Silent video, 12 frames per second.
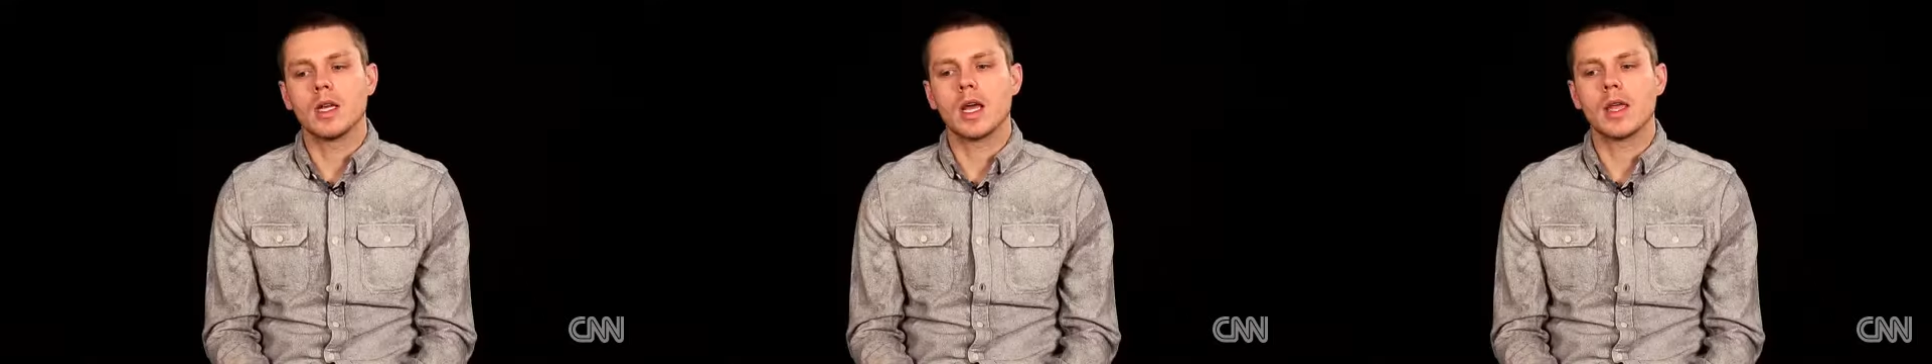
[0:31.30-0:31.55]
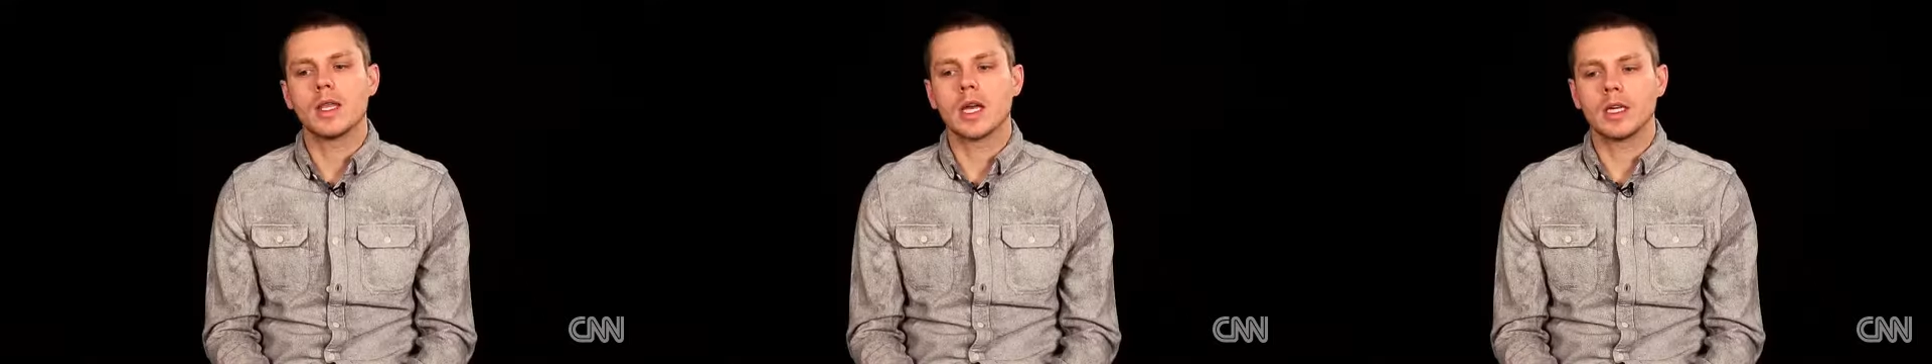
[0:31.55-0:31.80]

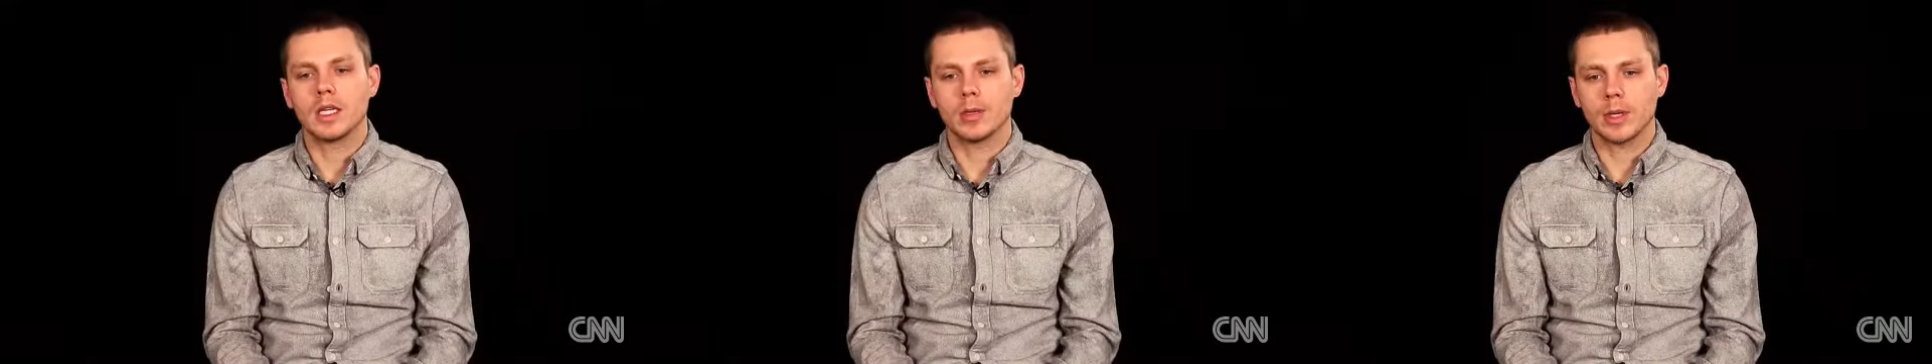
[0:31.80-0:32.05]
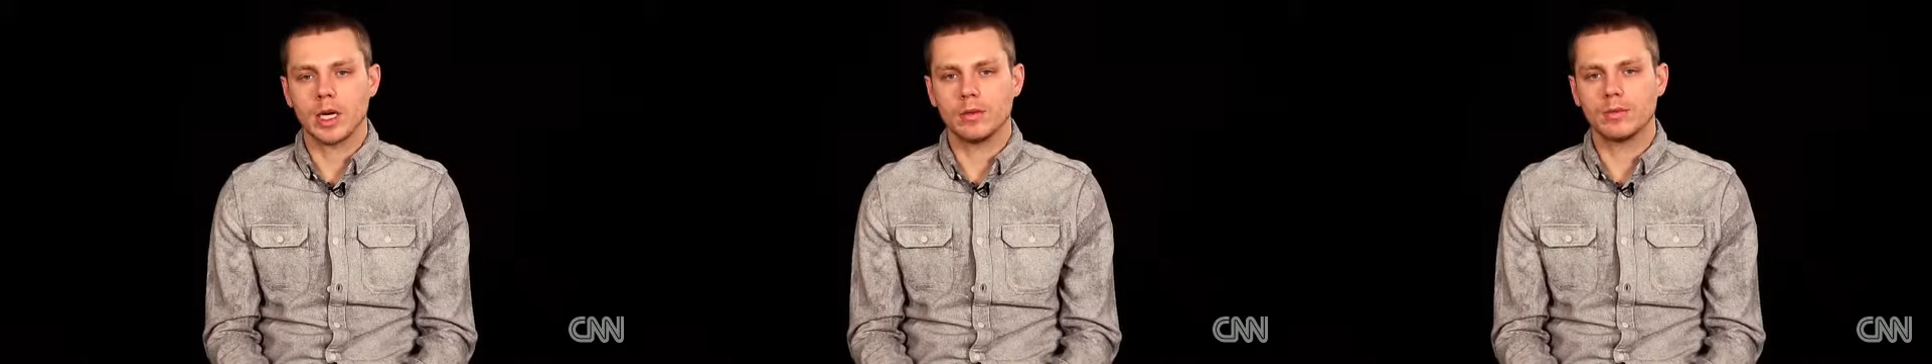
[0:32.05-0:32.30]
And the idea
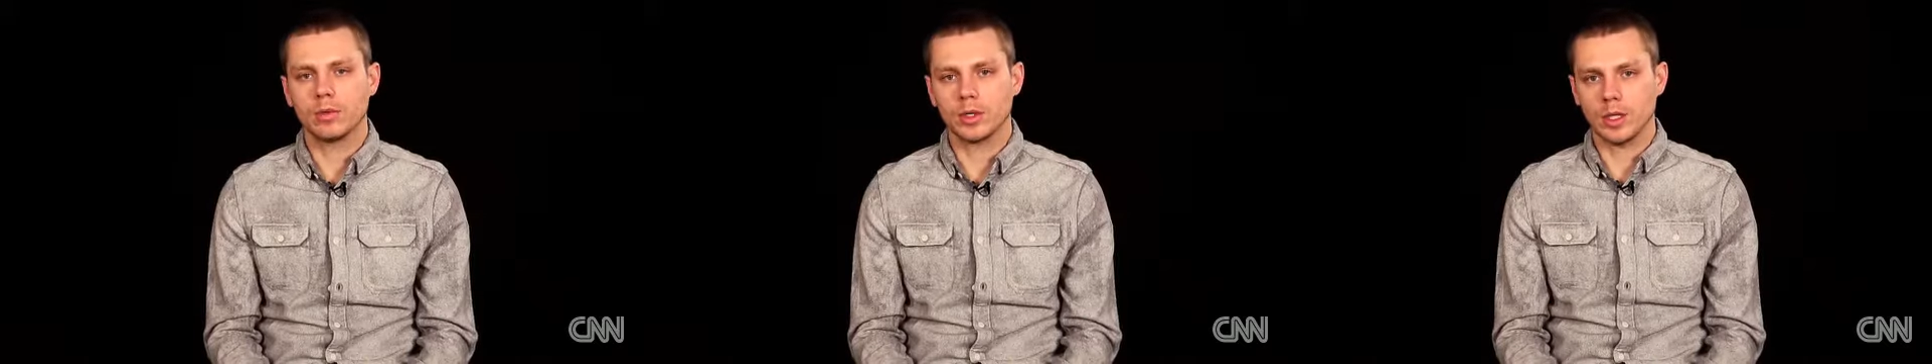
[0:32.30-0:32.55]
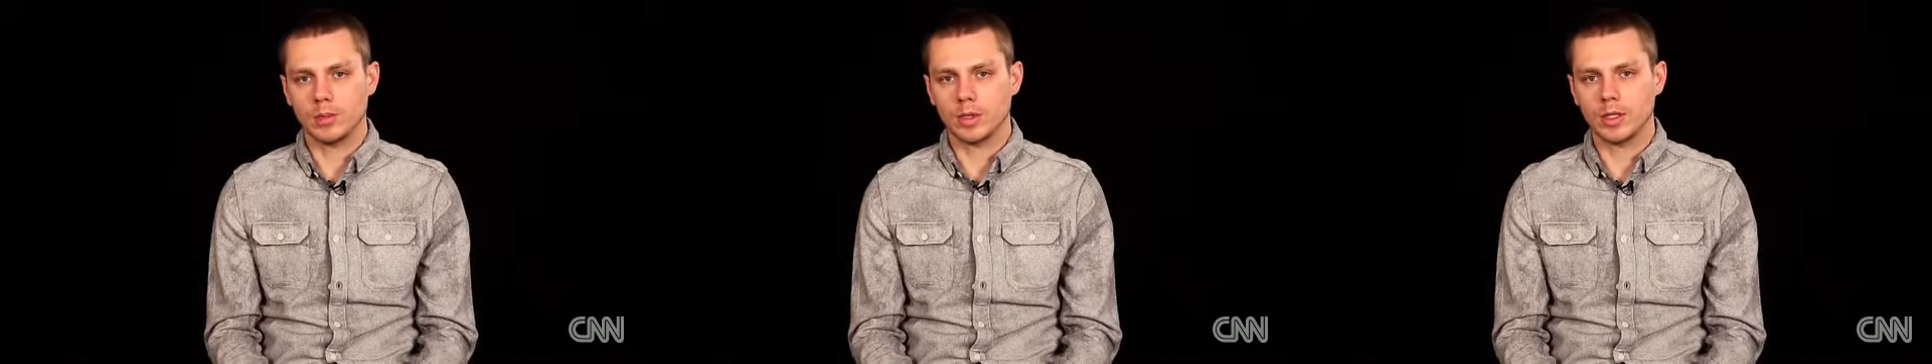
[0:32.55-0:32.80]
behind
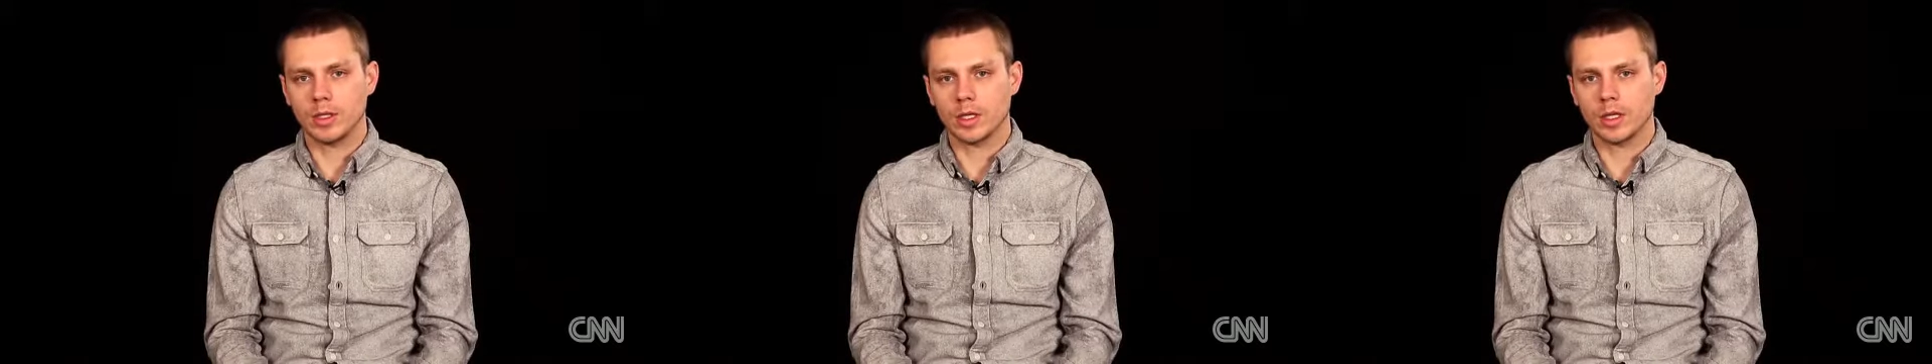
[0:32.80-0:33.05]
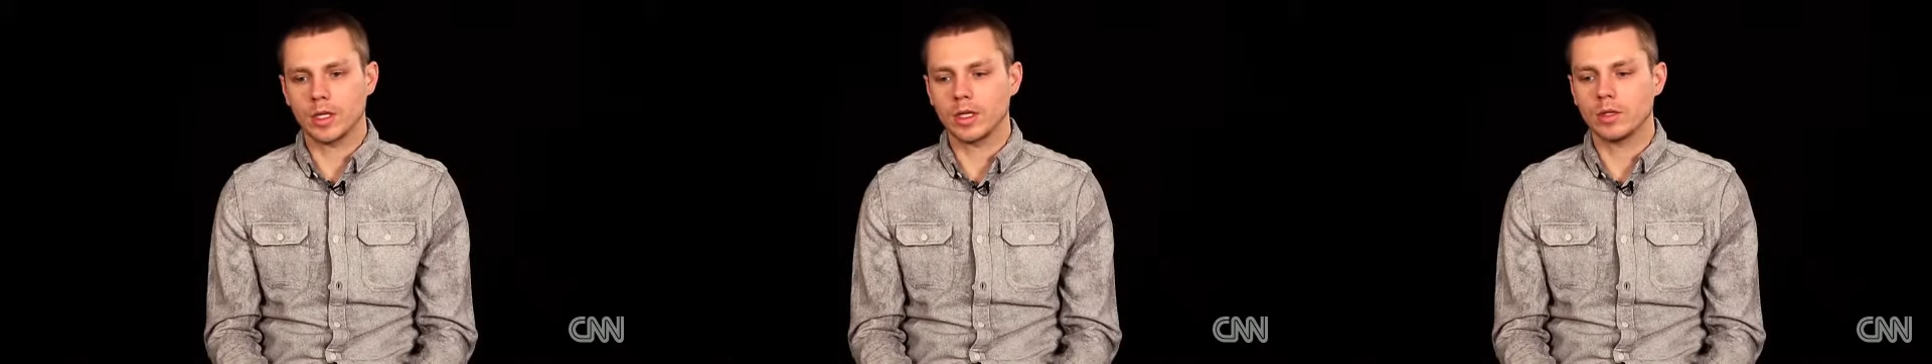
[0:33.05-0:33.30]
4D
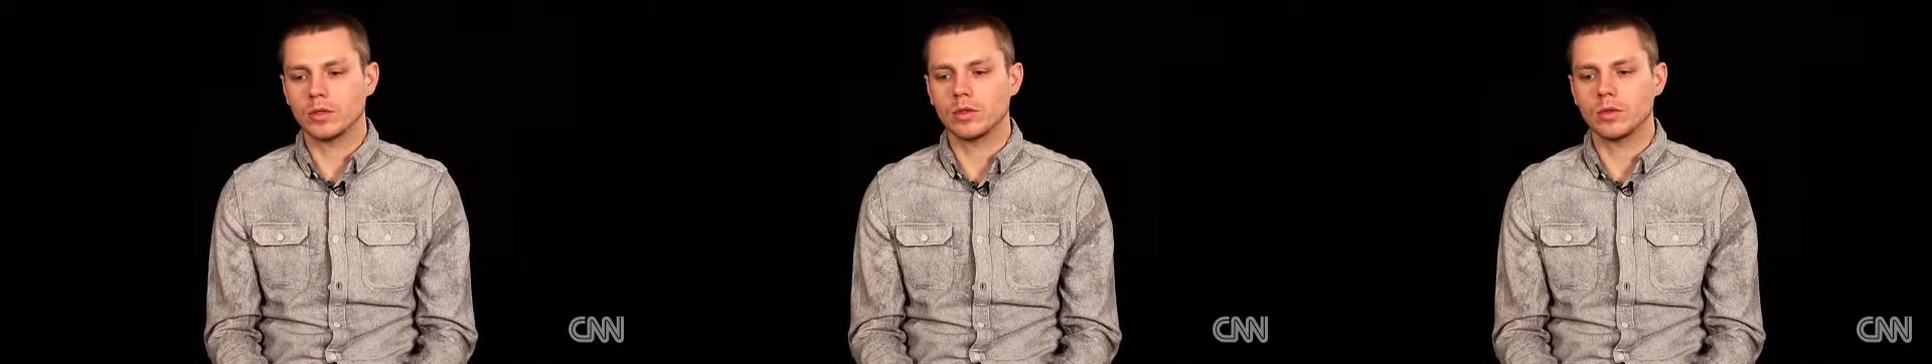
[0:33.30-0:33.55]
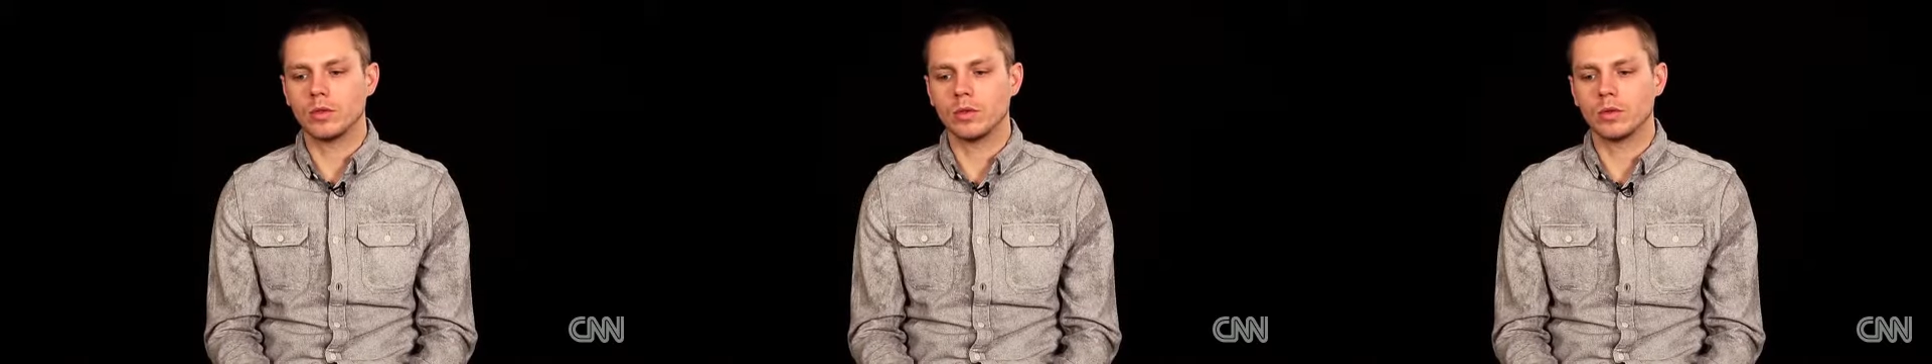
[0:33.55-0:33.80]
printing is
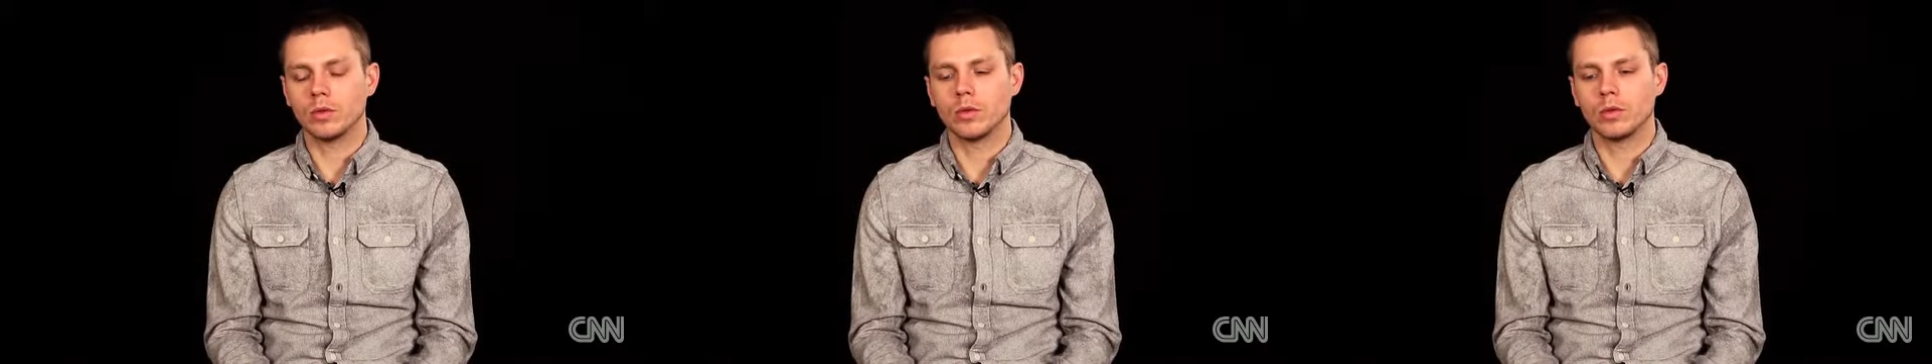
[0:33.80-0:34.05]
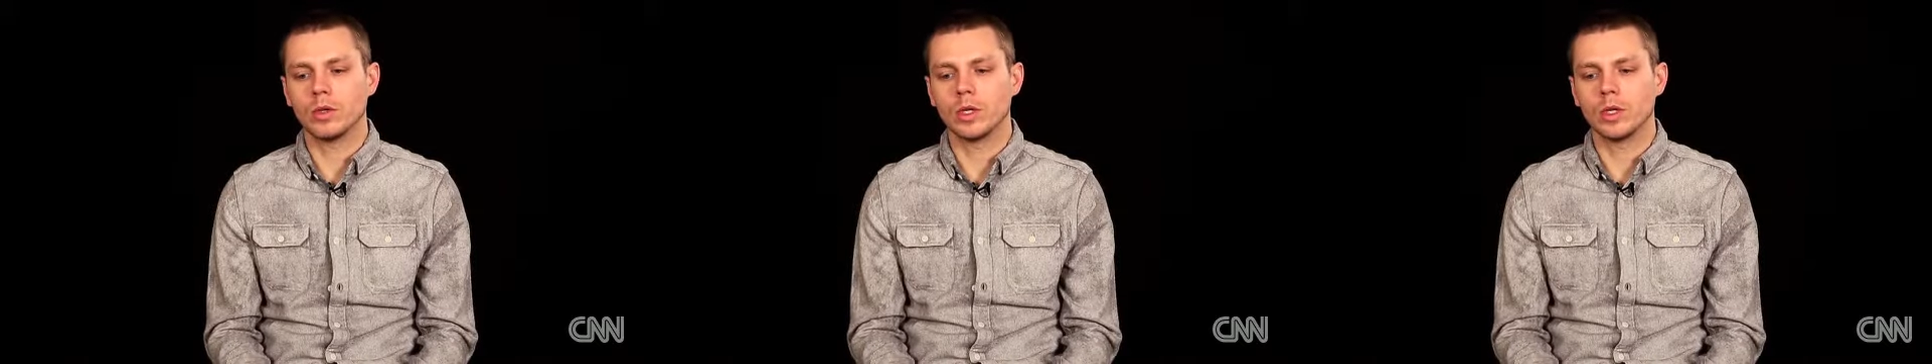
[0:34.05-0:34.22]
to